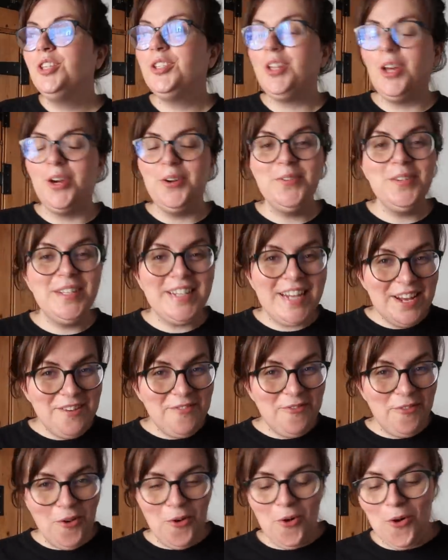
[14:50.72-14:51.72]
So day
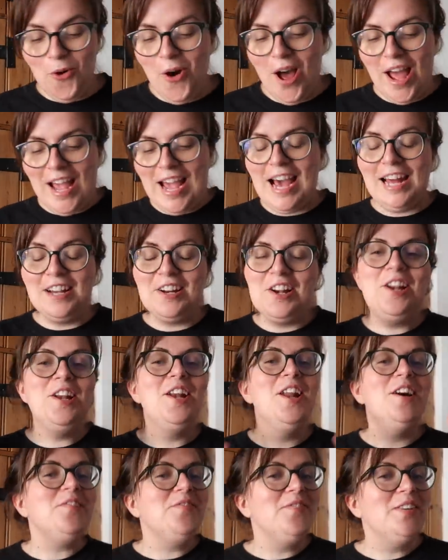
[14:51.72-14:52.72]
four, I had a
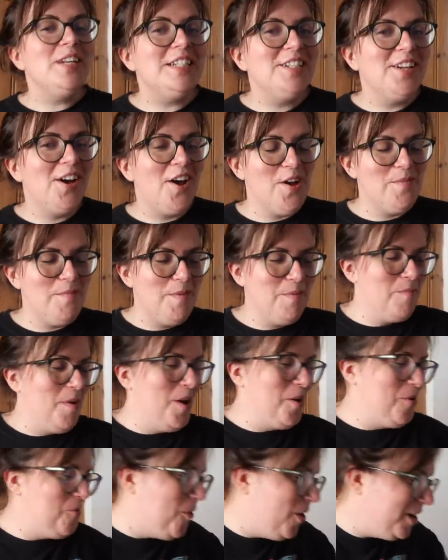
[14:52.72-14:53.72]
lovely time in
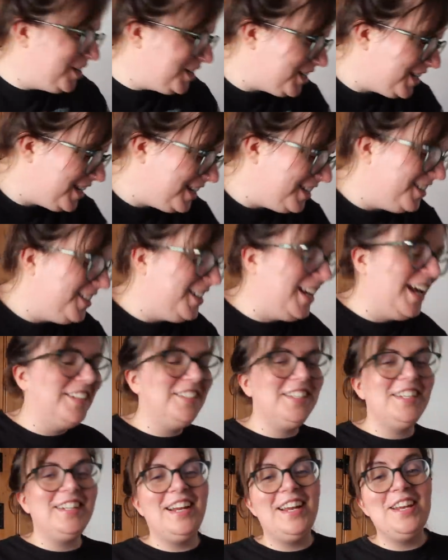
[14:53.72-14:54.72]
my white jeans
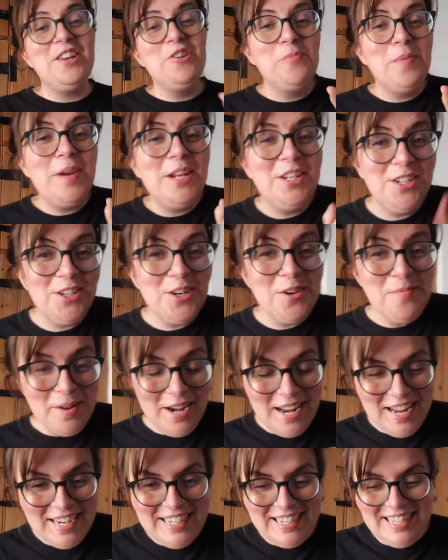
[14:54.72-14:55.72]
yesterday and you'll be
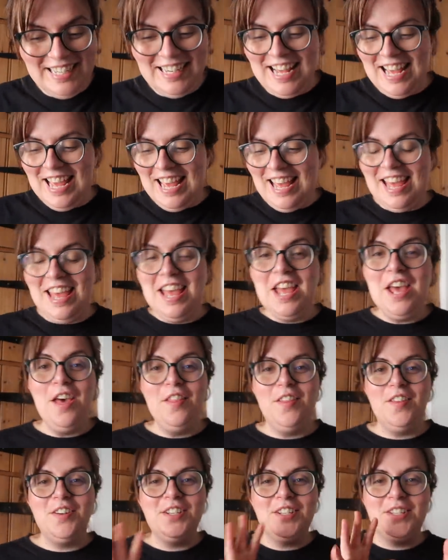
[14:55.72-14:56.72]
jubilated to hear
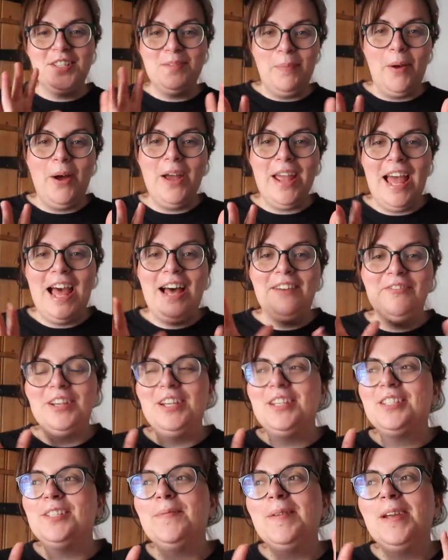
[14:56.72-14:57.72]
that despite
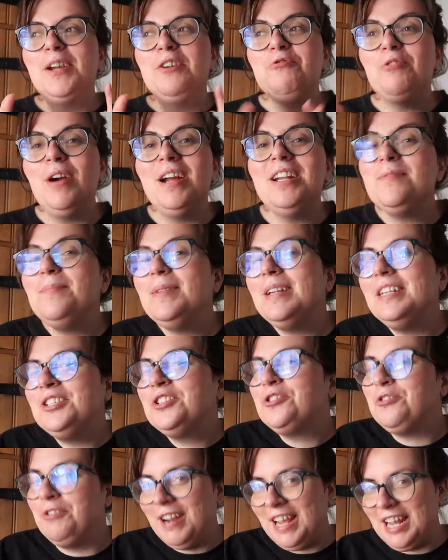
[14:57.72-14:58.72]
having some incredibly
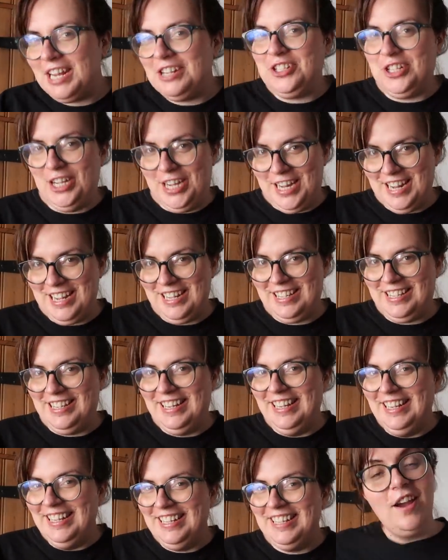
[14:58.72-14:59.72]
stringy cheese,
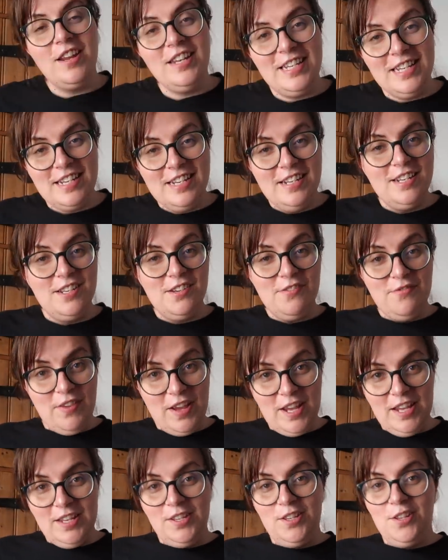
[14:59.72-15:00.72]
I didn't
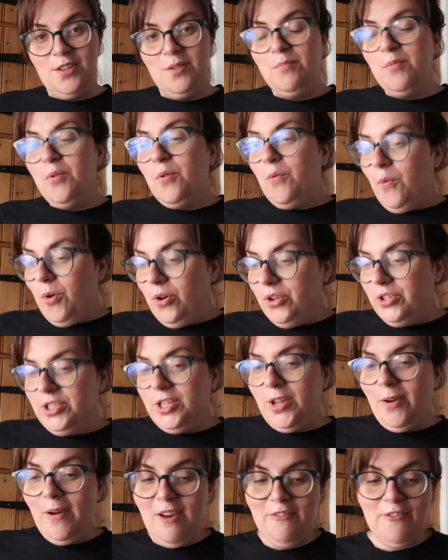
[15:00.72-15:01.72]
deface them
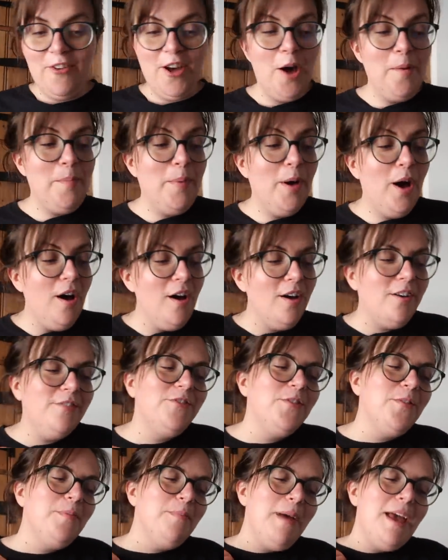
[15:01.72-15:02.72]
whatsoever. Apart
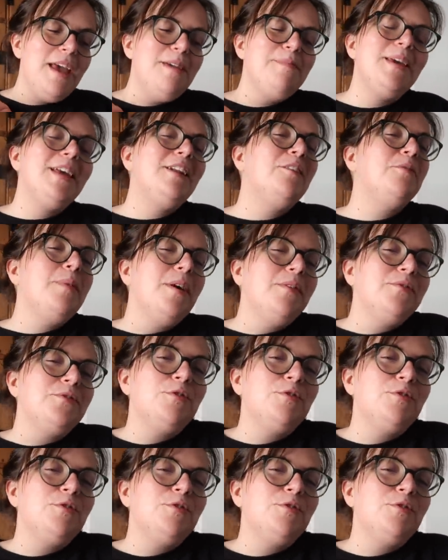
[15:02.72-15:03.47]
from maybe a little bit of